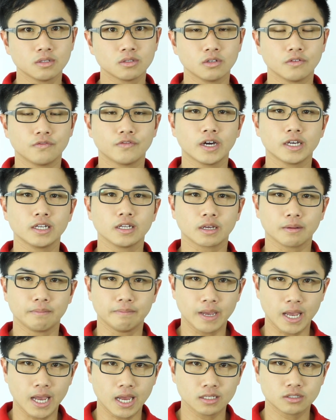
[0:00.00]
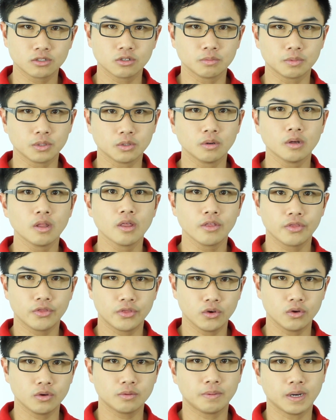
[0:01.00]
to find a compatible
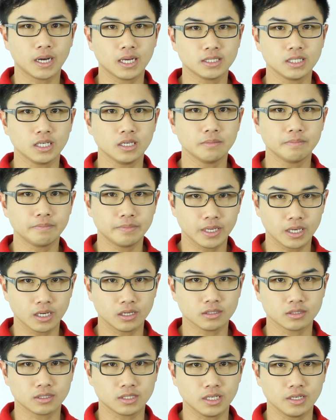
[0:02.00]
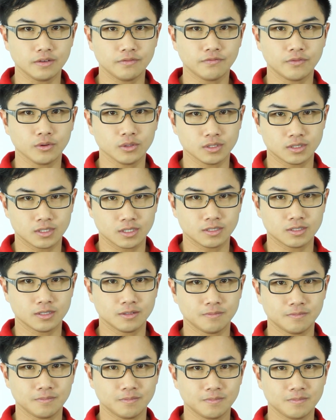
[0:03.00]
third-party PLC for the
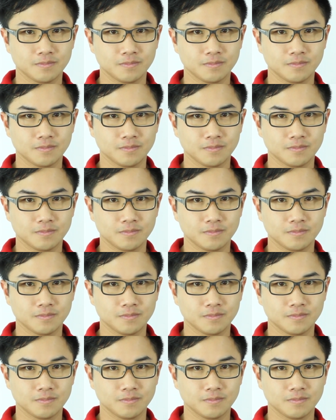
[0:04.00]
system.